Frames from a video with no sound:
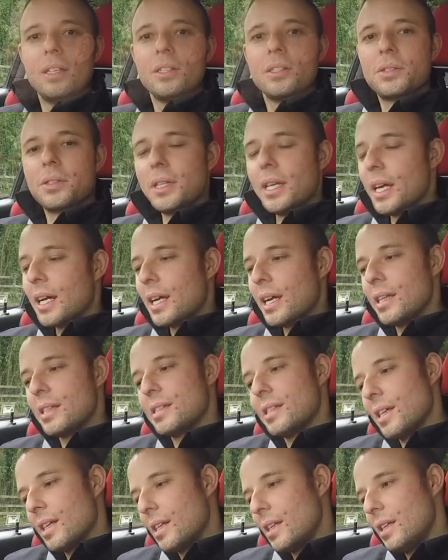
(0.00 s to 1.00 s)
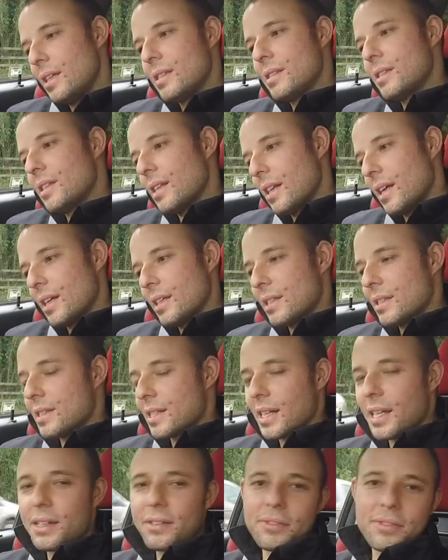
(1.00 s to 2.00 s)
So yeah guys, that is the last
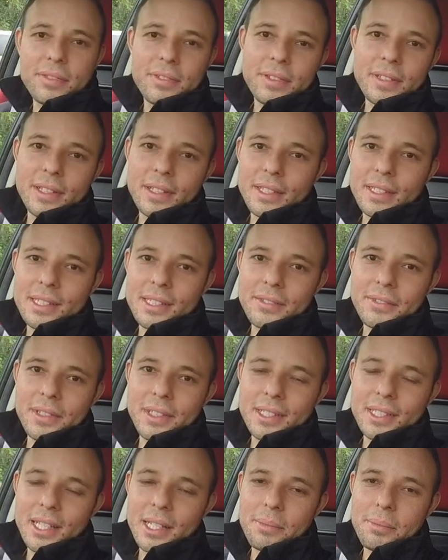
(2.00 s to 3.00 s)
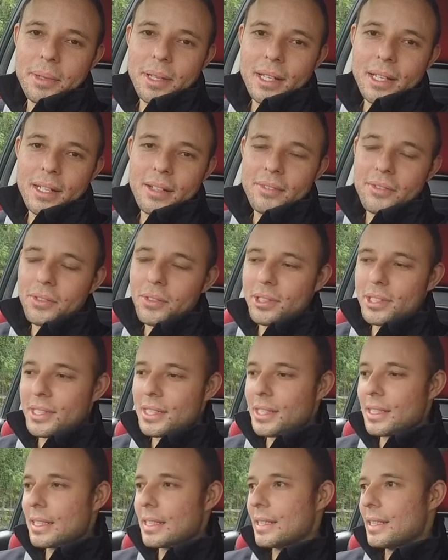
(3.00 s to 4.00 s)
drive in the Civic Type R,
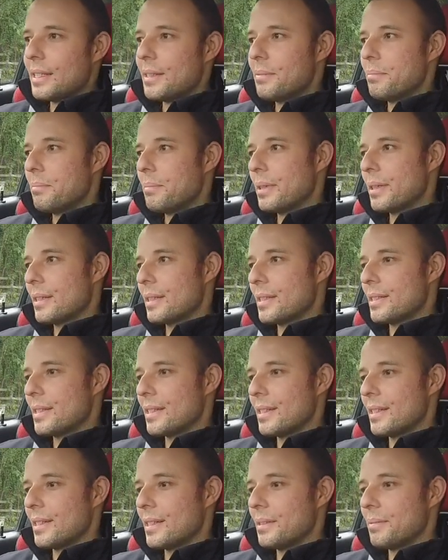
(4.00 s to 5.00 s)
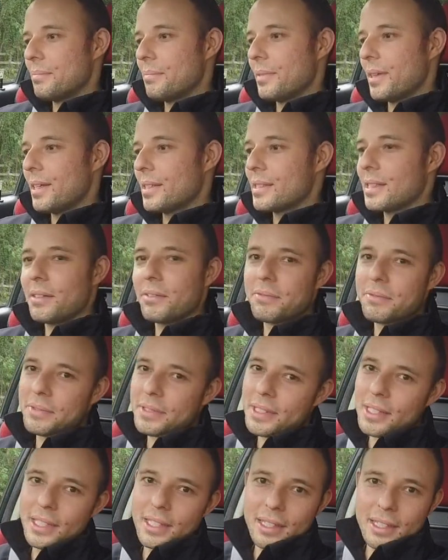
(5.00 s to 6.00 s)
unfortunately. But as I've
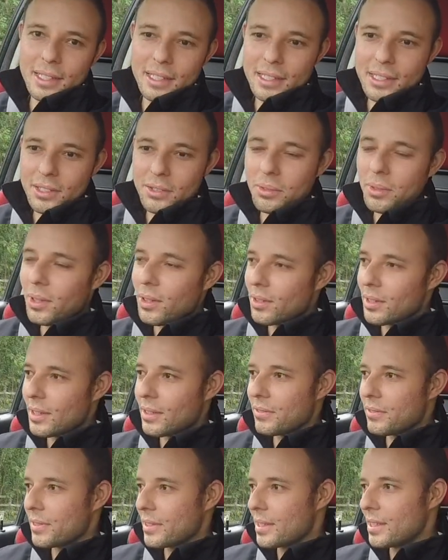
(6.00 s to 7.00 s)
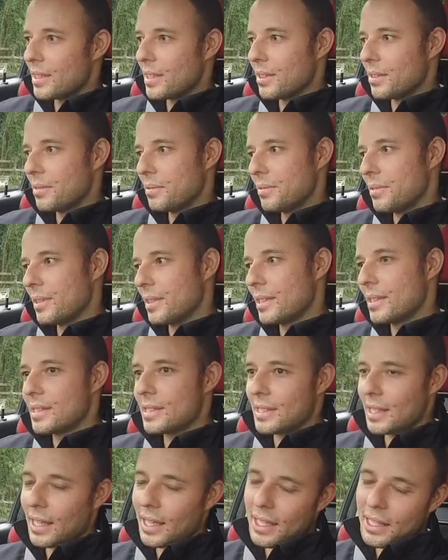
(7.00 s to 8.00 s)
said this throughout the video, it's
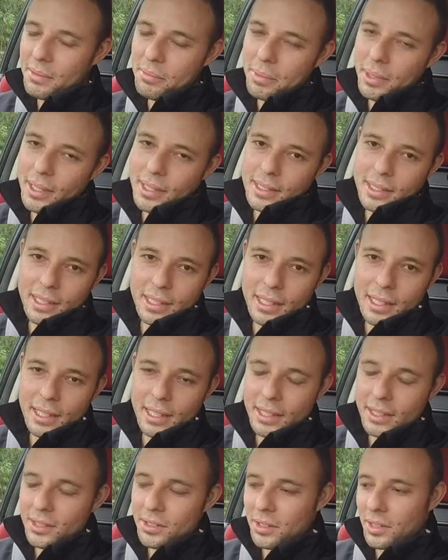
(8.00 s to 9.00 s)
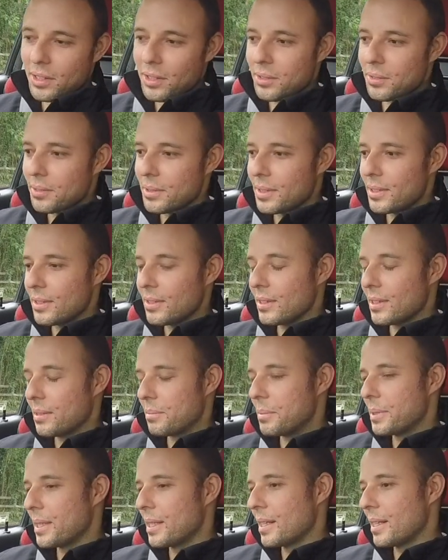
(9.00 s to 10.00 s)
sad, but it needed to go, you know what I
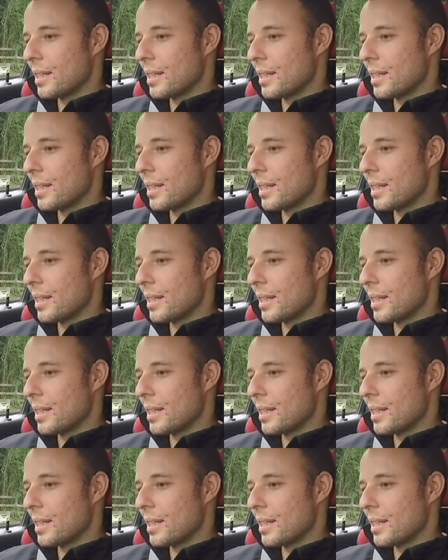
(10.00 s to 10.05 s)
mean?